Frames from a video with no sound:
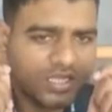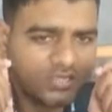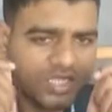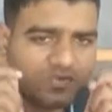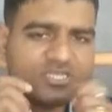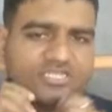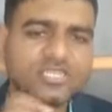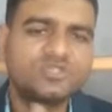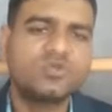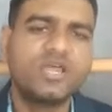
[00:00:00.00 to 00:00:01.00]
the
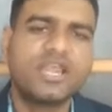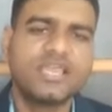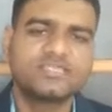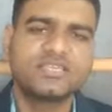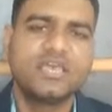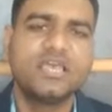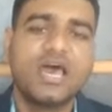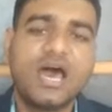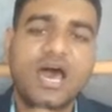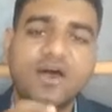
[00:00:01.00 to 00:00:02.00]
question should arise,
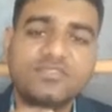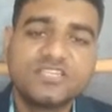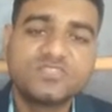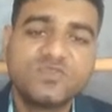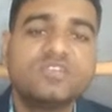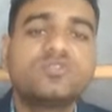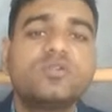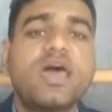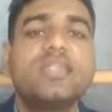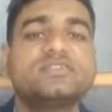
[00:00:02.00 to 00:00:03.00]
how this
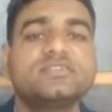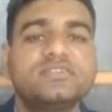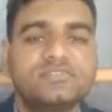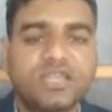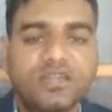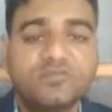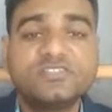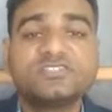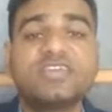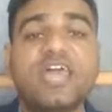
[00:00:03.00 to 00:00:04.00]
vasodilation is occur,
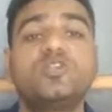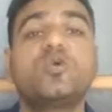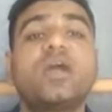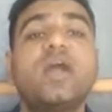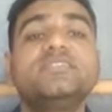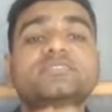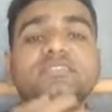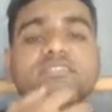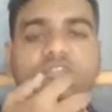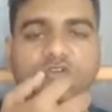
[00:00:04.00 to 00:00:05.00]
which cytokines
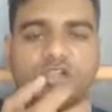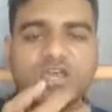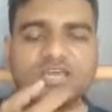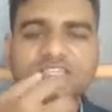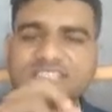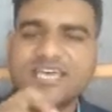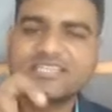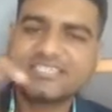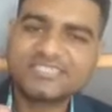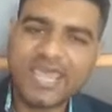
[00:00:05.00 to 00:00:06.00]
is involved. These are
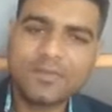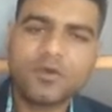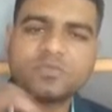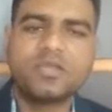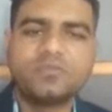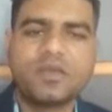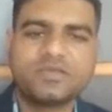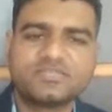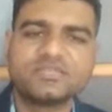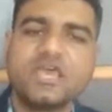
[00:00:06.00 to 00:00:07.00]
the step of the
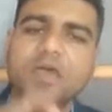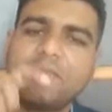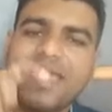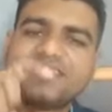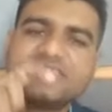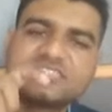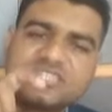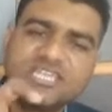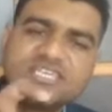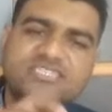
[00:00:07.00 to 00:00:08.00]
inflammation. By these
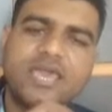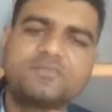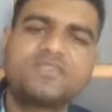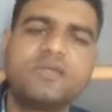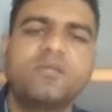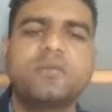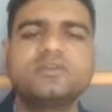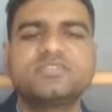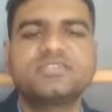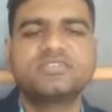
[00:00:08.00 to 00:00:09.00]
three steps the
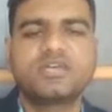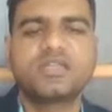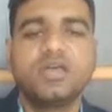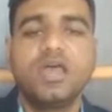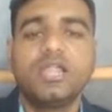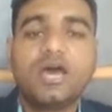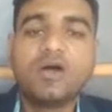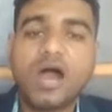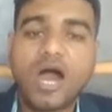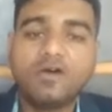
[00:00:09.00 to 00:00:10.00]
inflammation is occur.
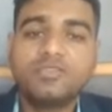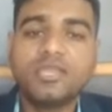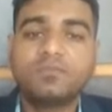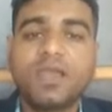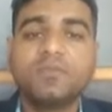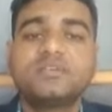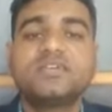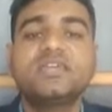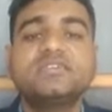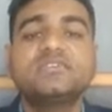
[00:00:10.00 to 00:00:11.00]
Now how the
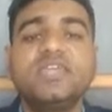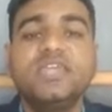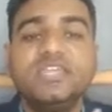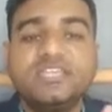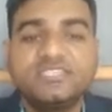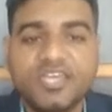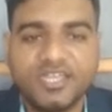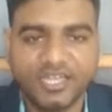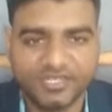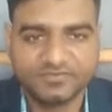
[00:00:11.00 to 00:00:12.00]
inflammation is
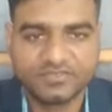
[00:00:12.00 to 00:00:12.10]
initiated,